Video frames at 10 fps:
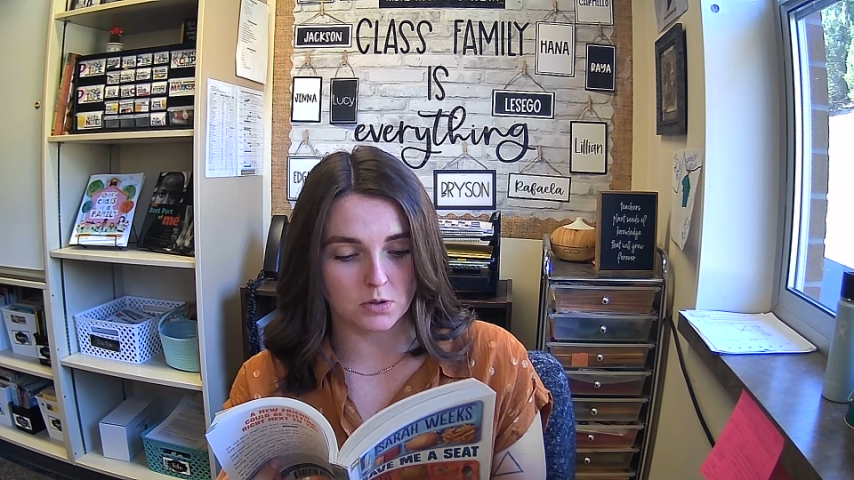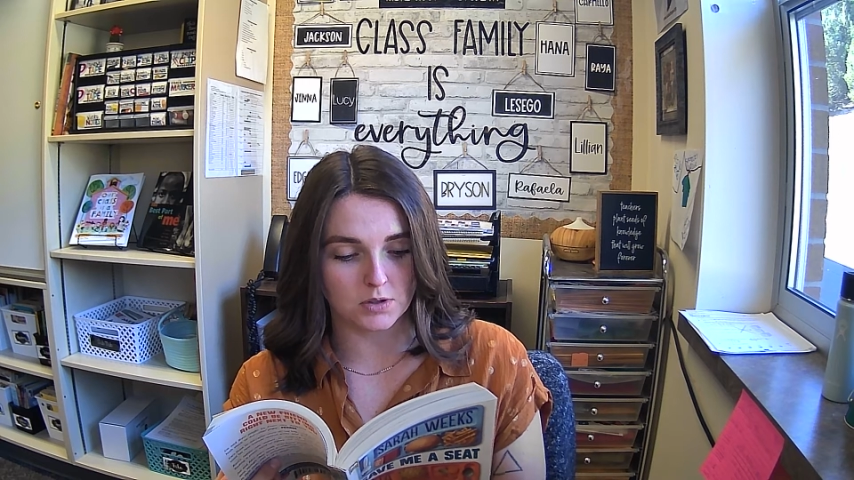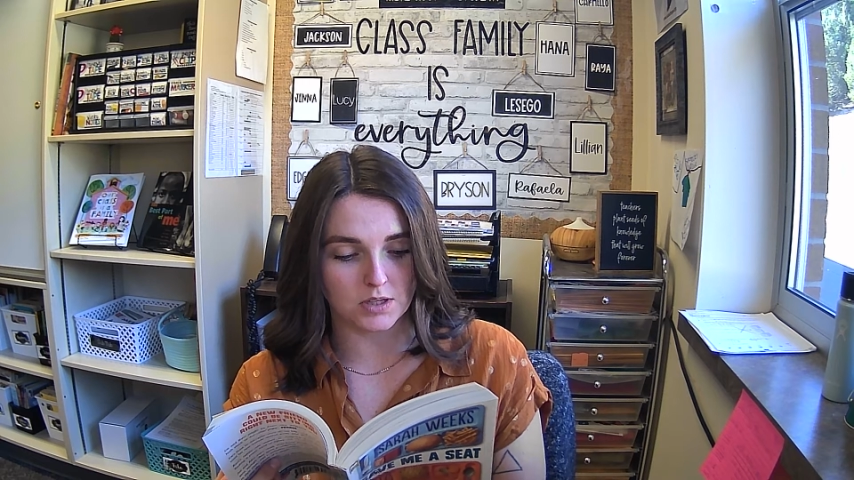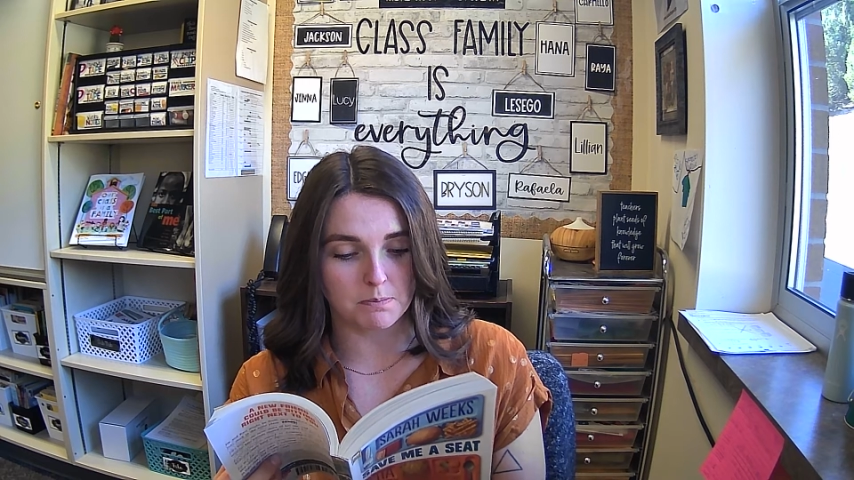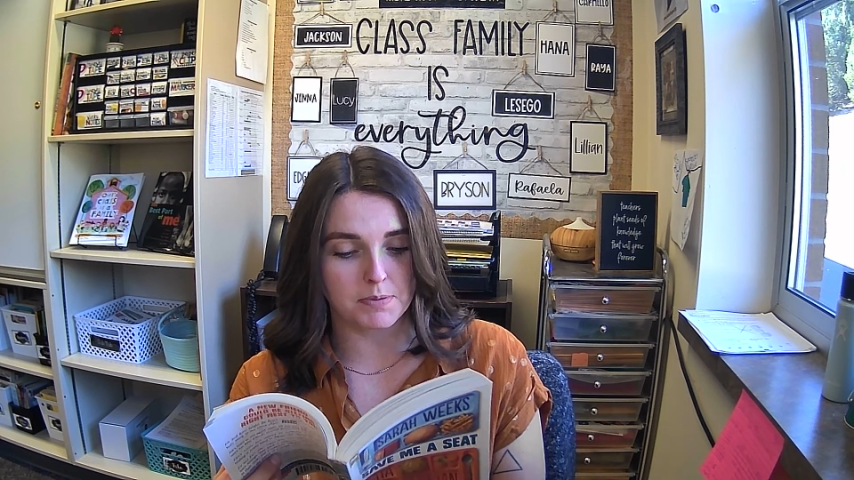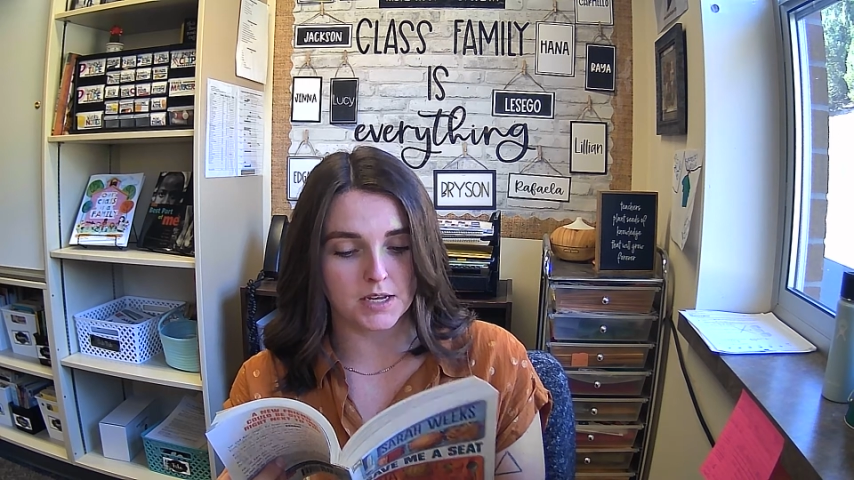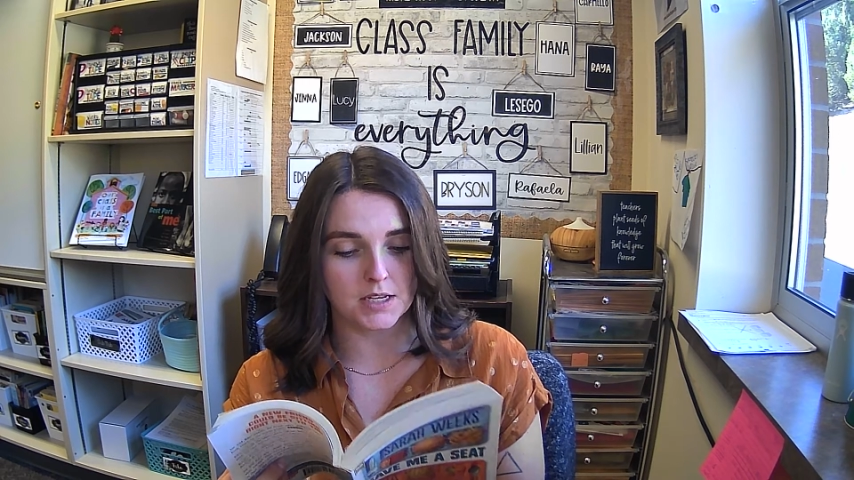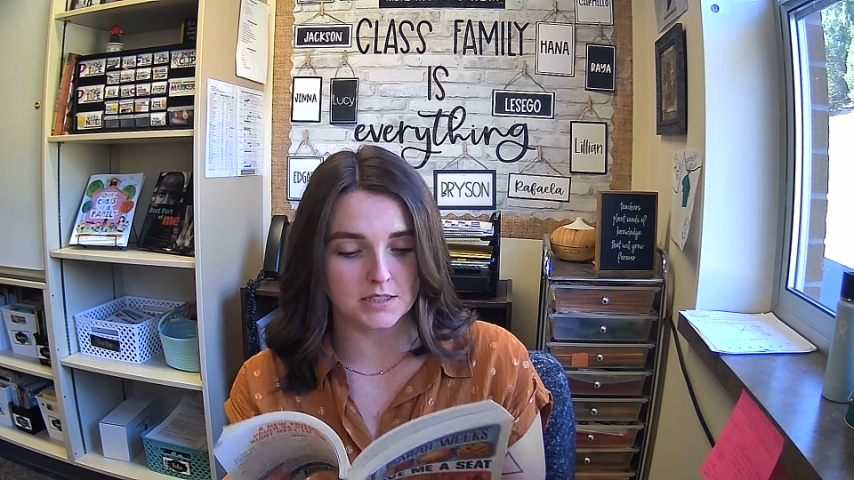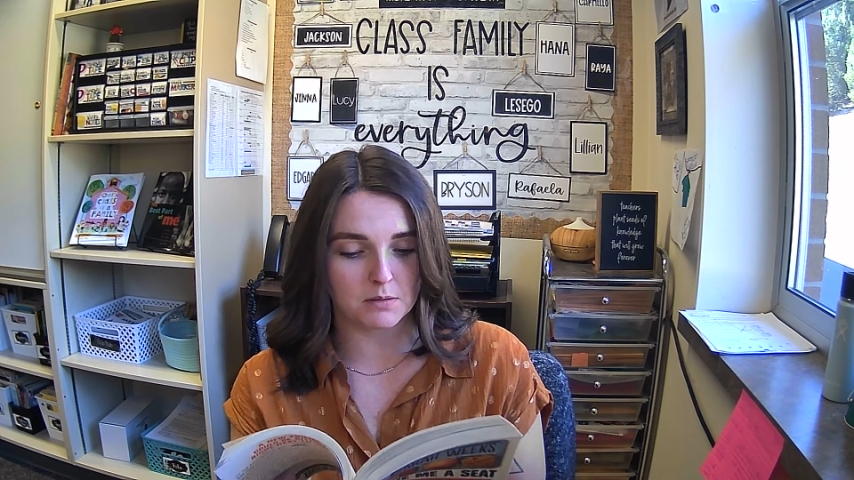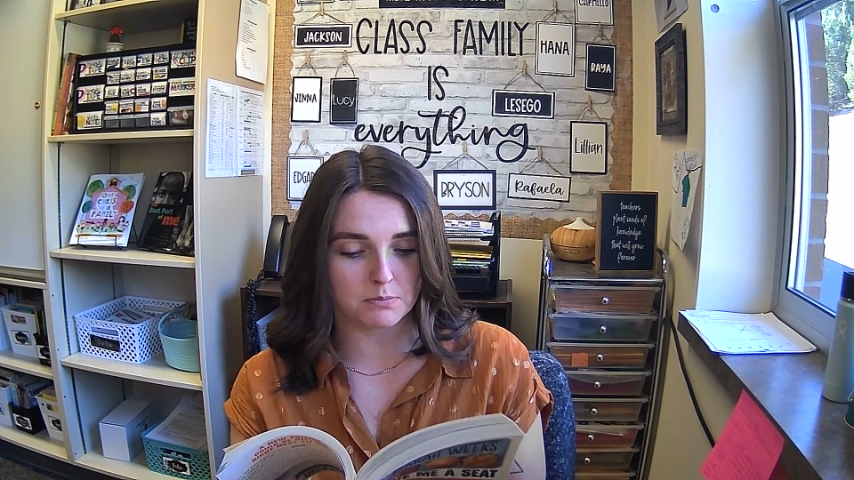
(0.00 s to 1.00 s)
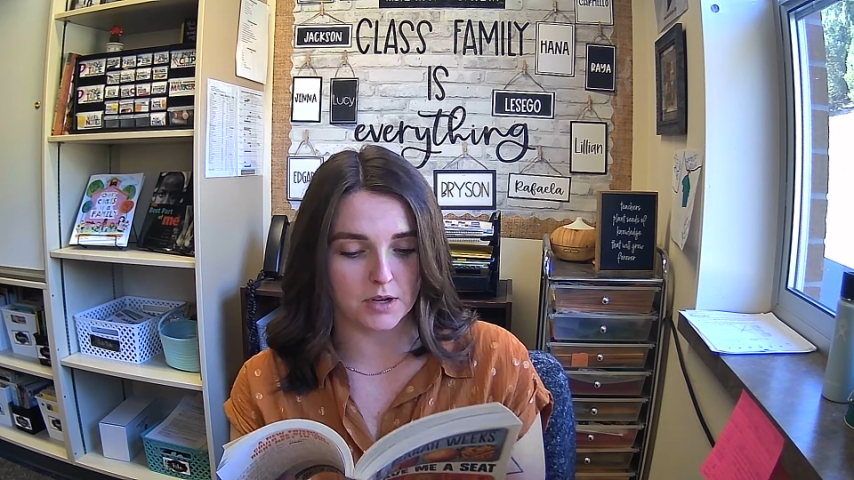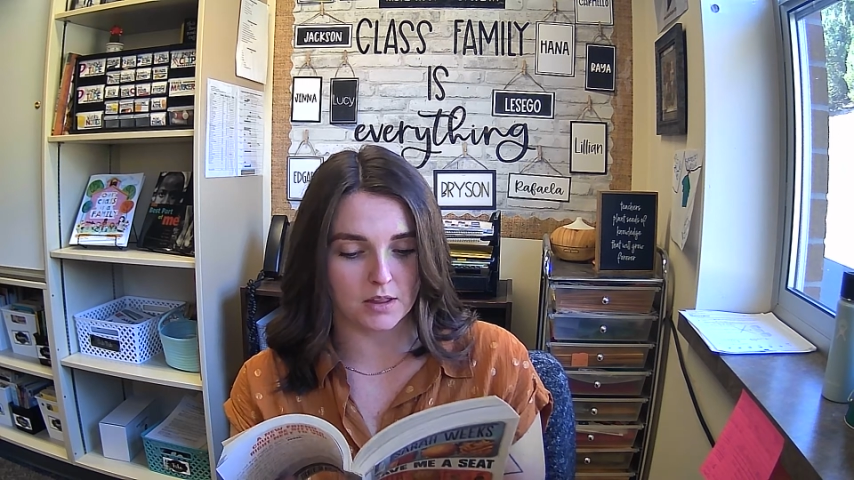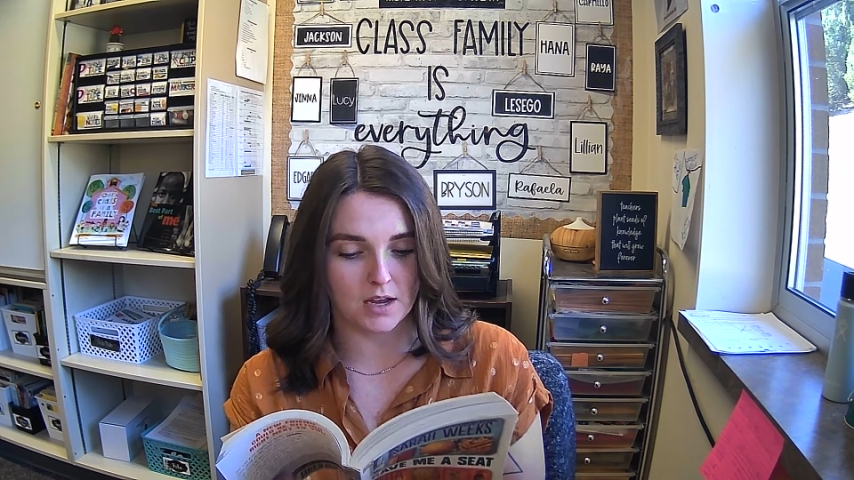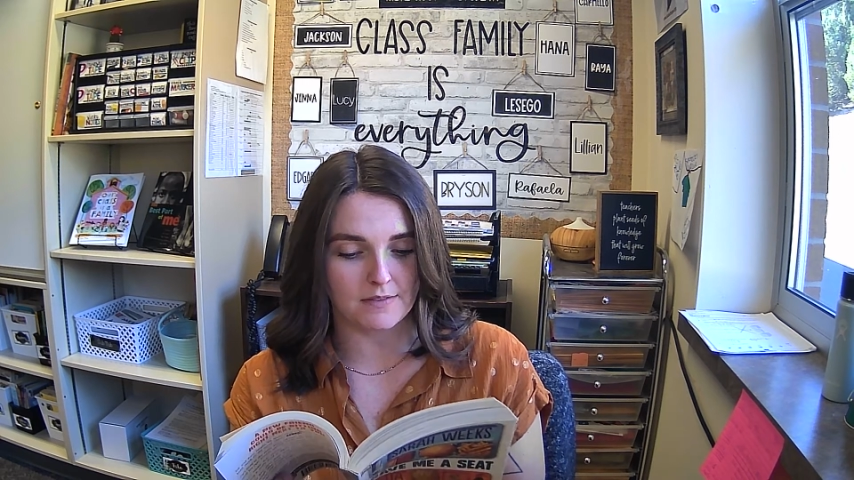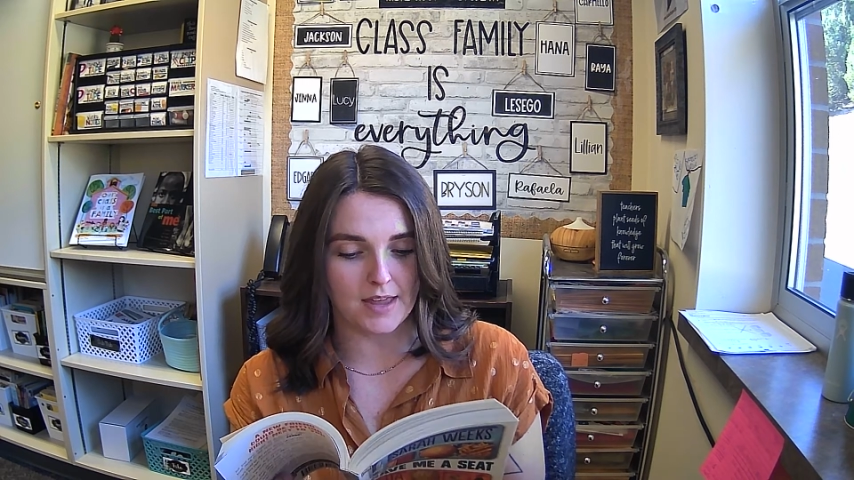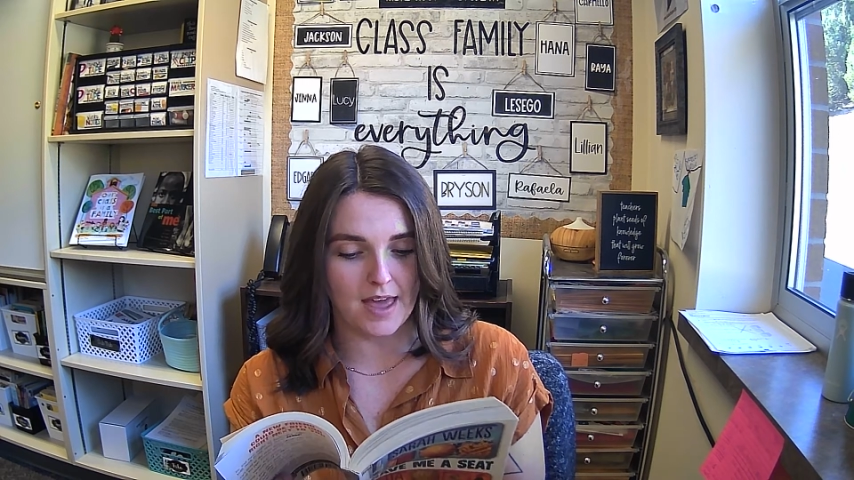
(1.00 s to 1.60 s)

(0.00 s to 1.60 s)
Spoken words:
holding the biggest umbrella I've